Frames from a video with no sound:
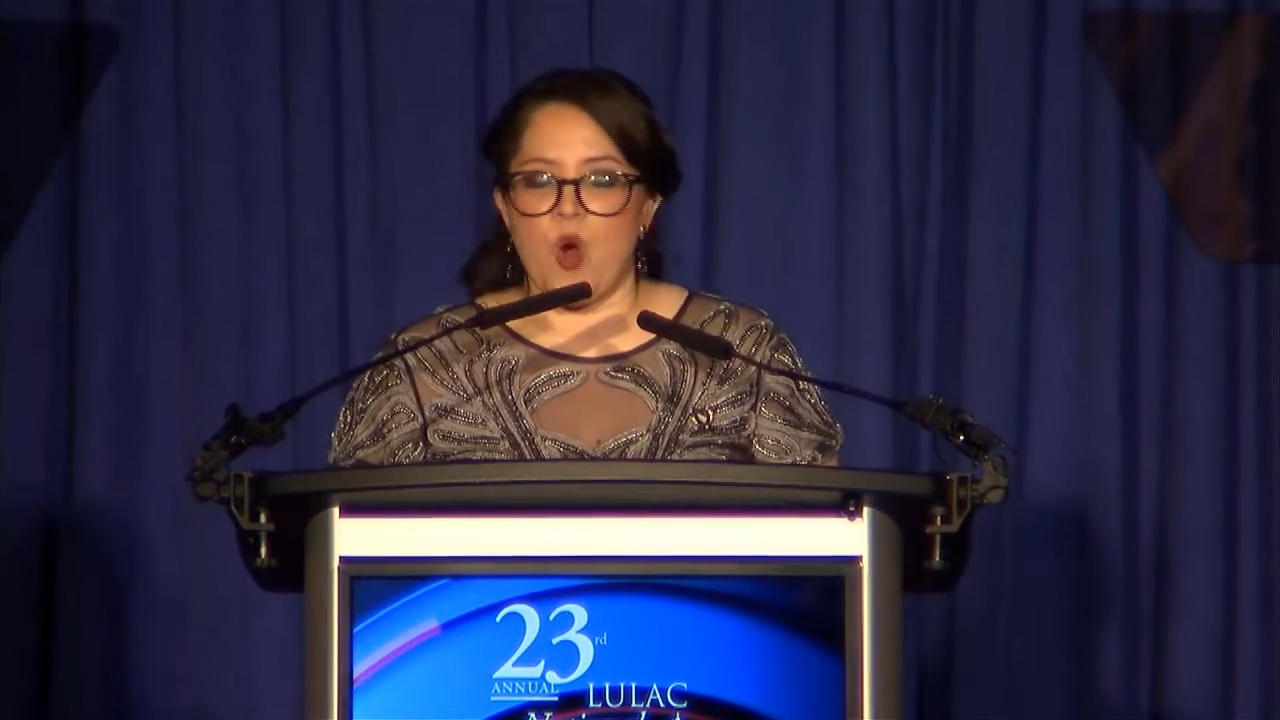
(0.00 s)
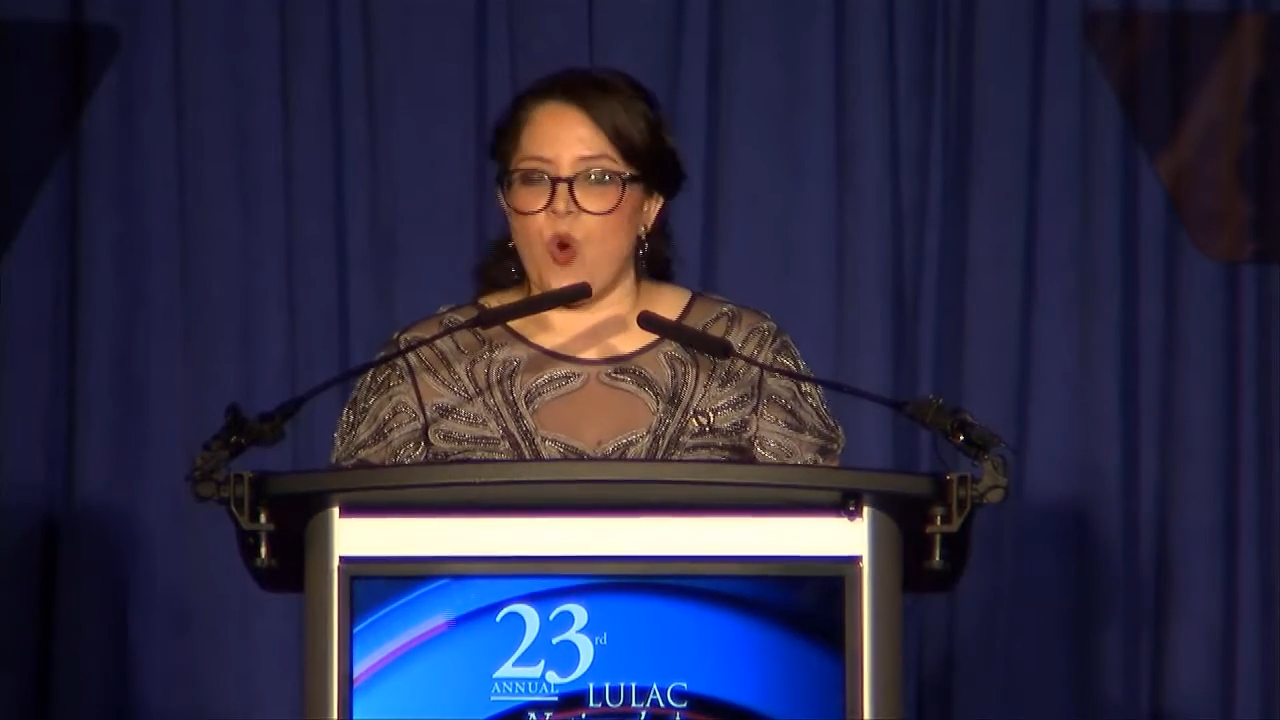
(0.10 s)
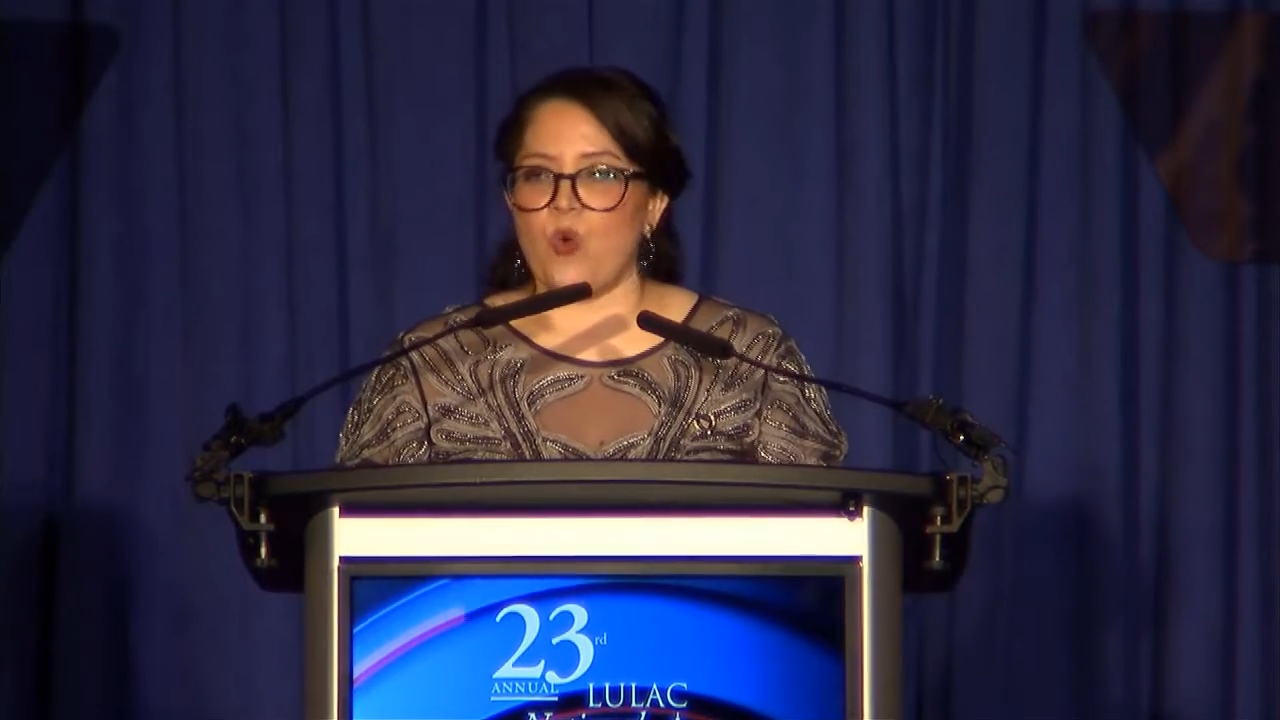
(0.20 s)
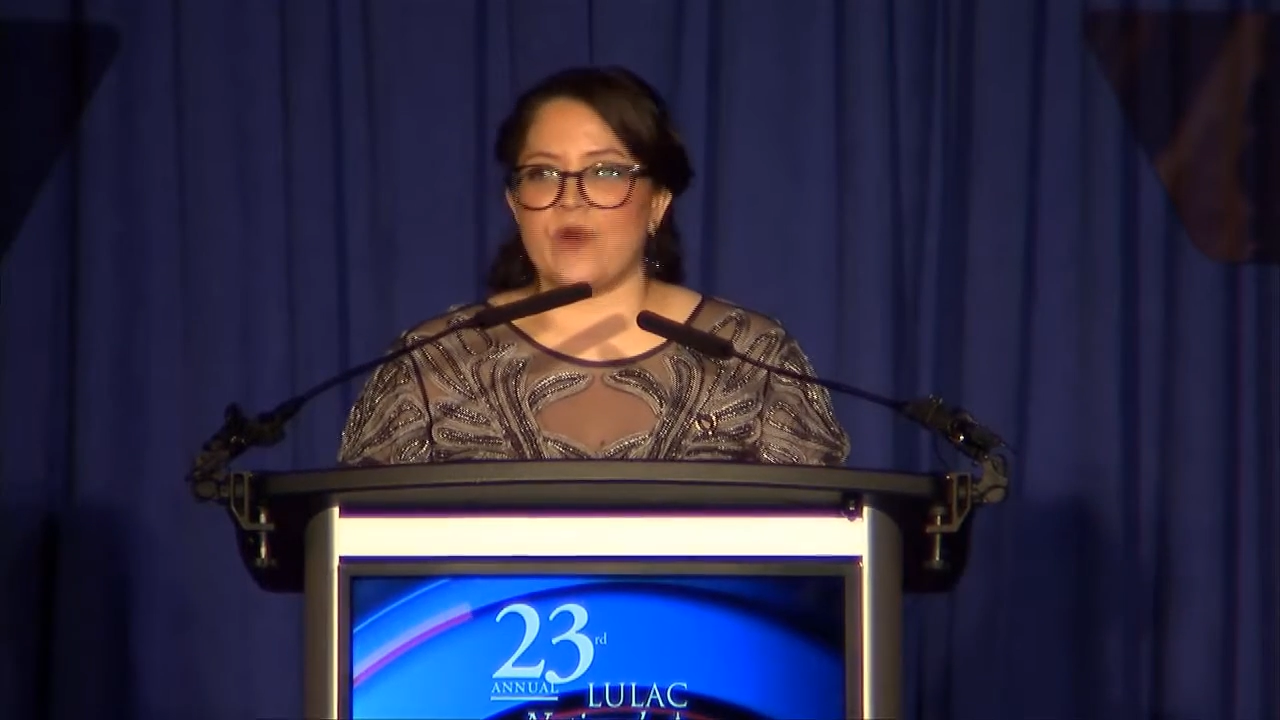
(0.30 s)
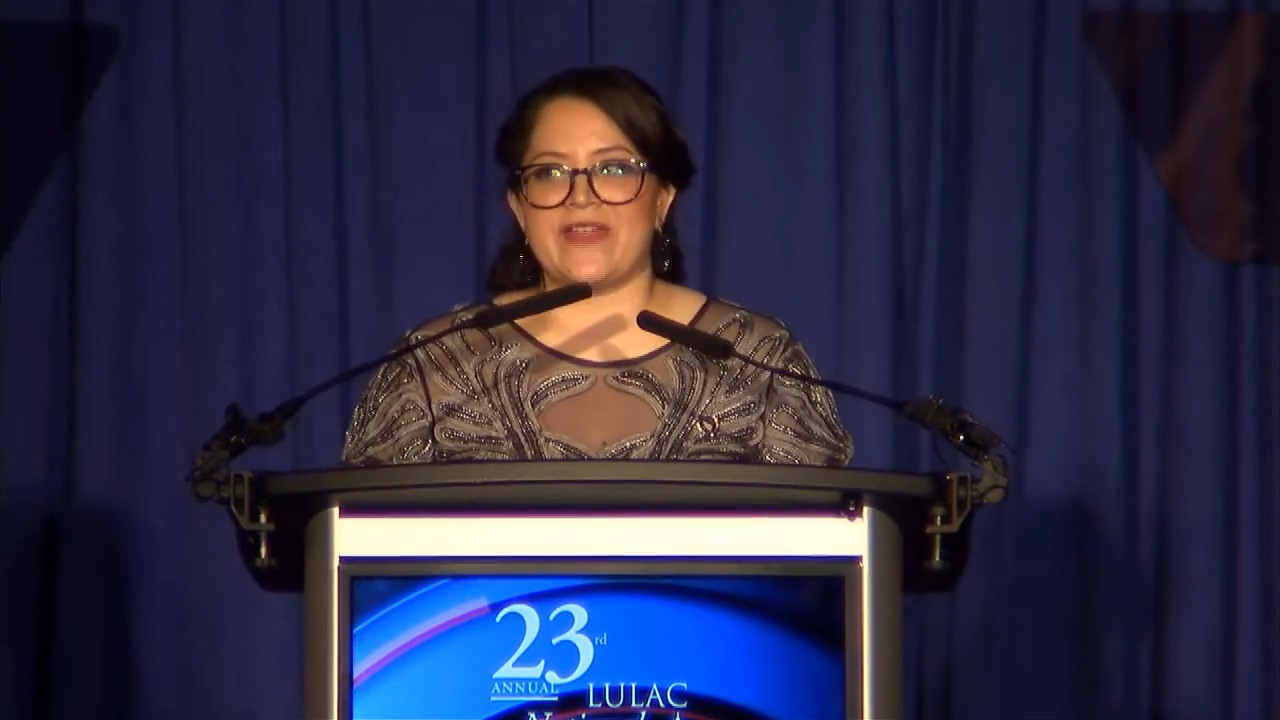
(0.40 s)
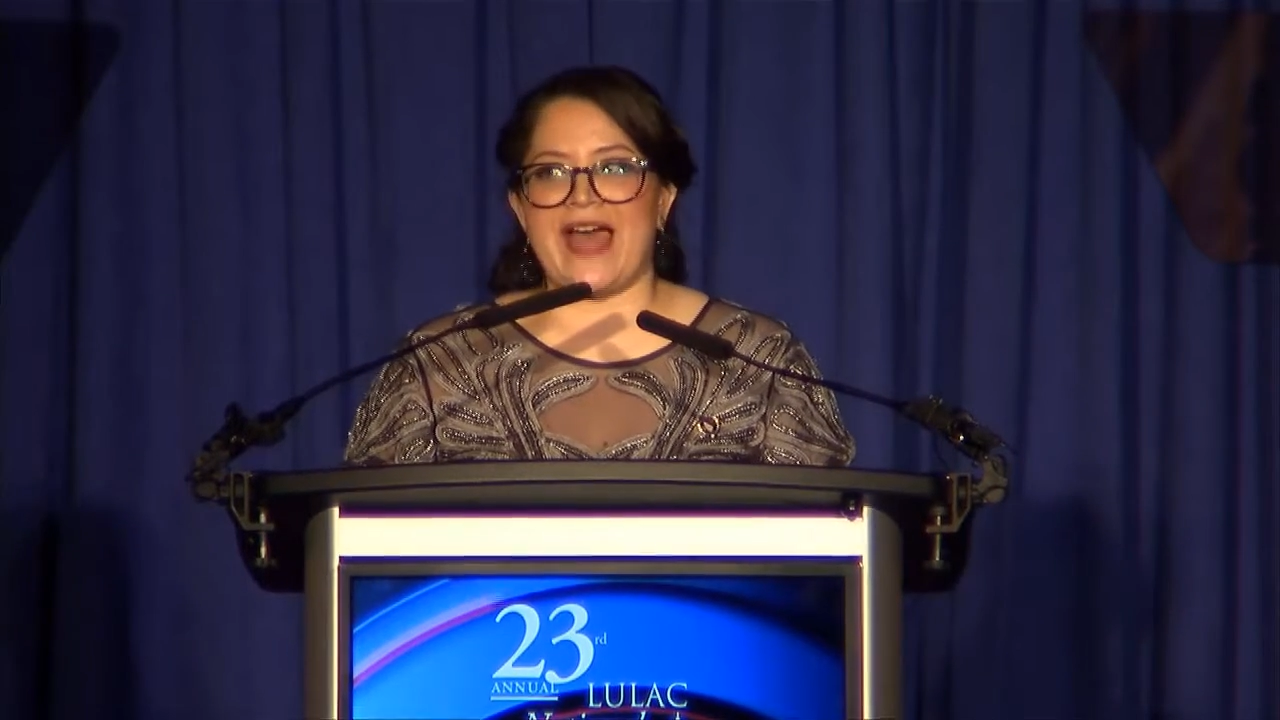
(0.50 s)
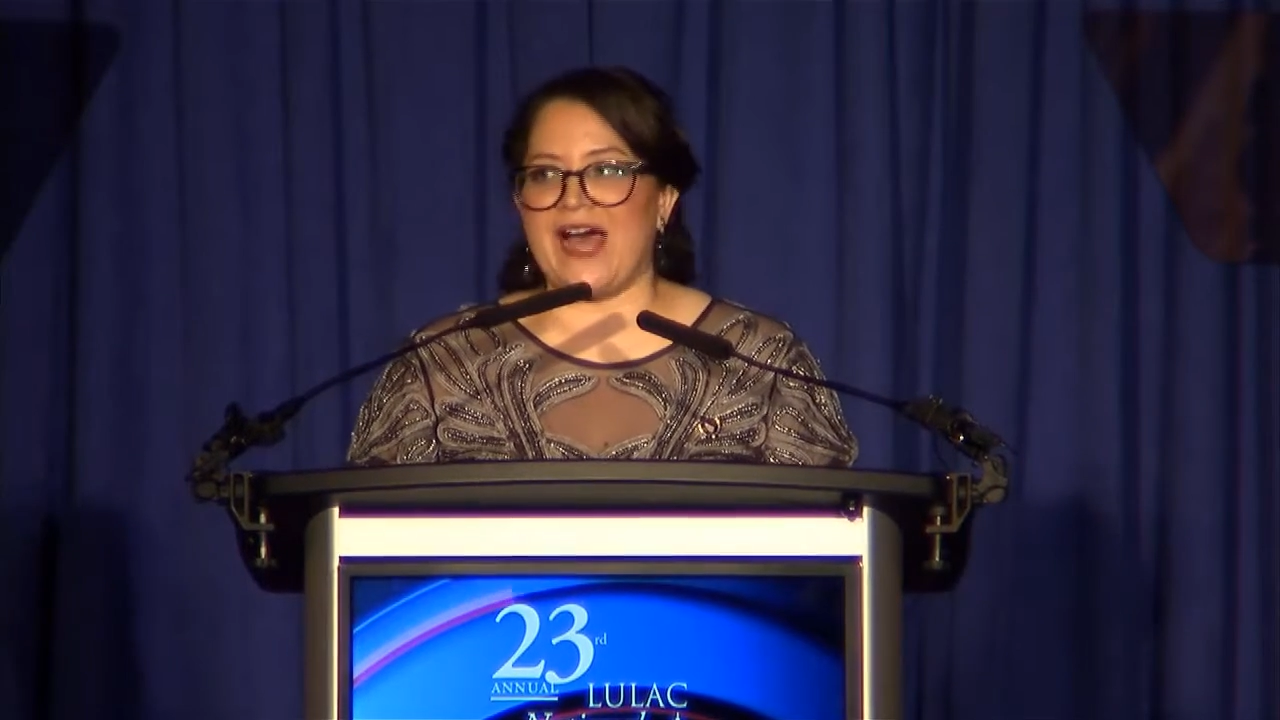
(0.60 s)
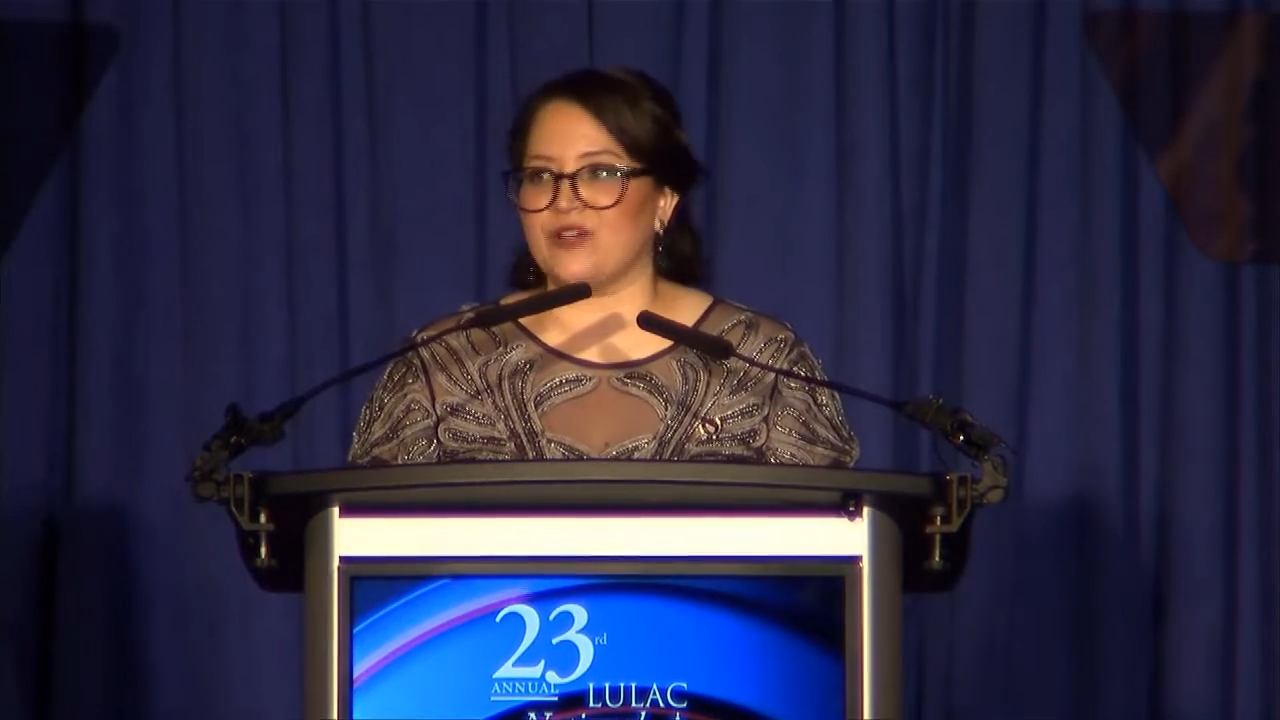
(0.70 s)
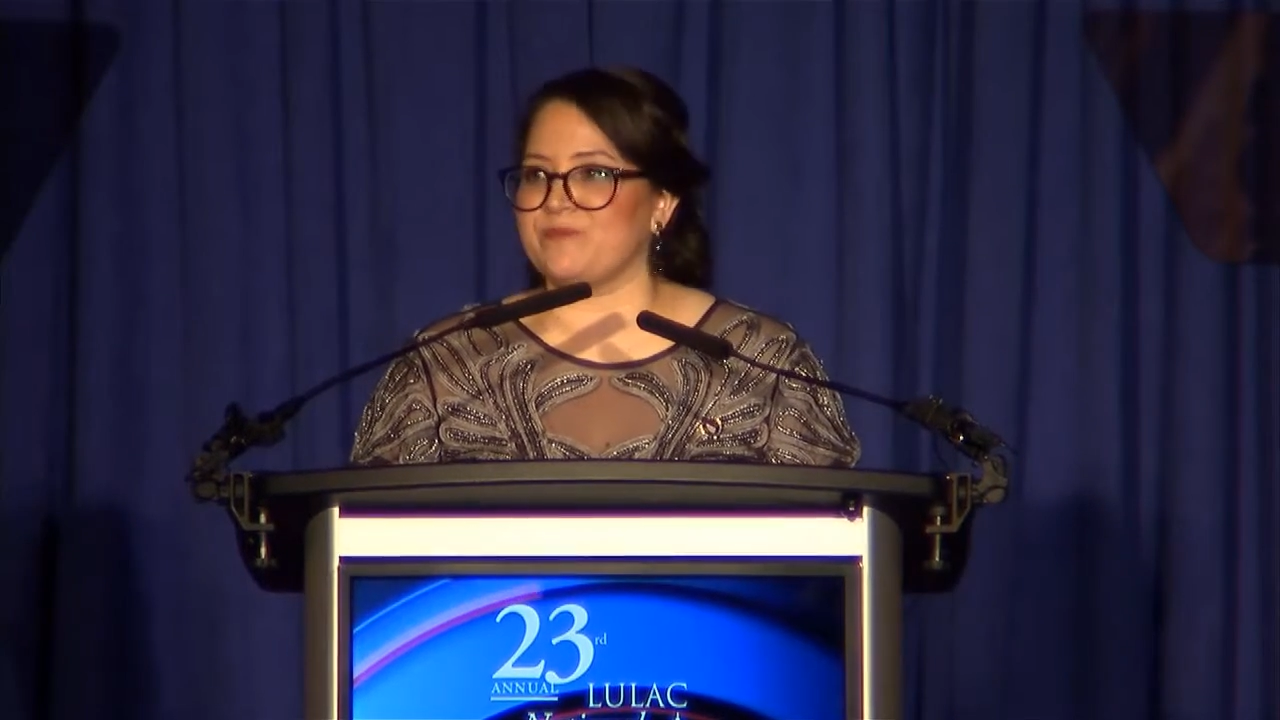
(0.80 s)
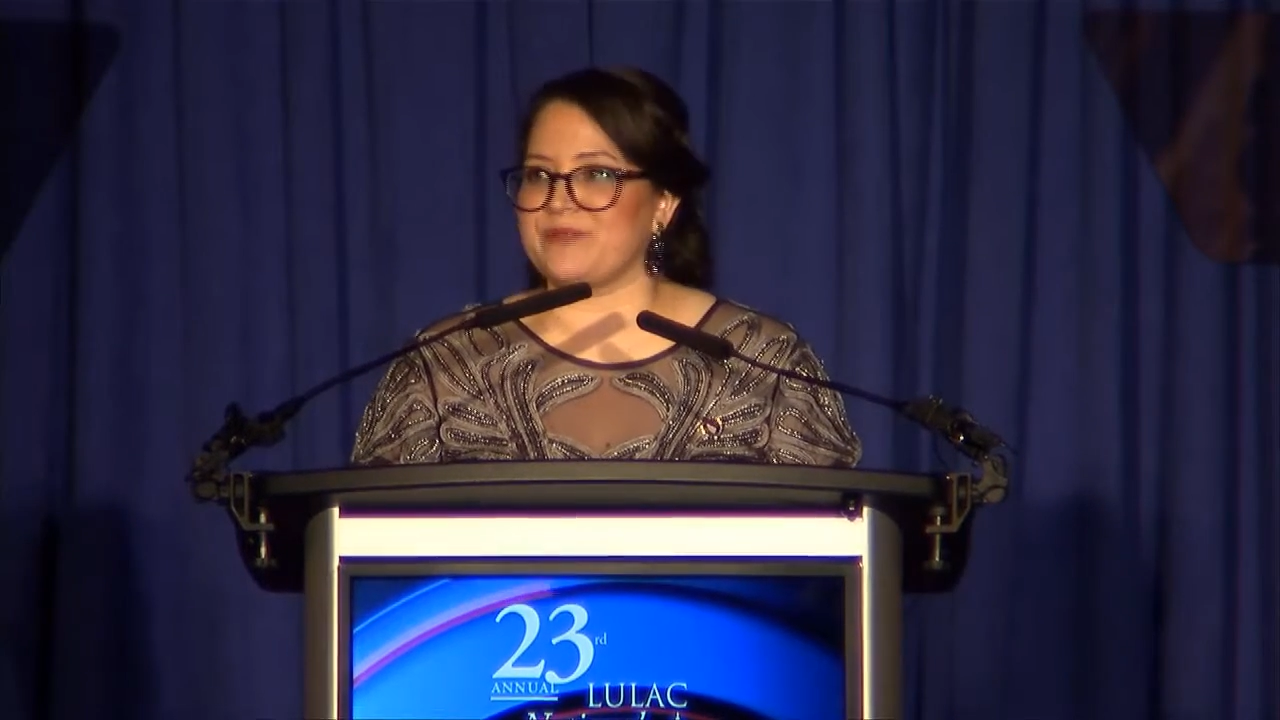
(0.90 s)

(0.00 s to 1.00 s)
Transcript: who, without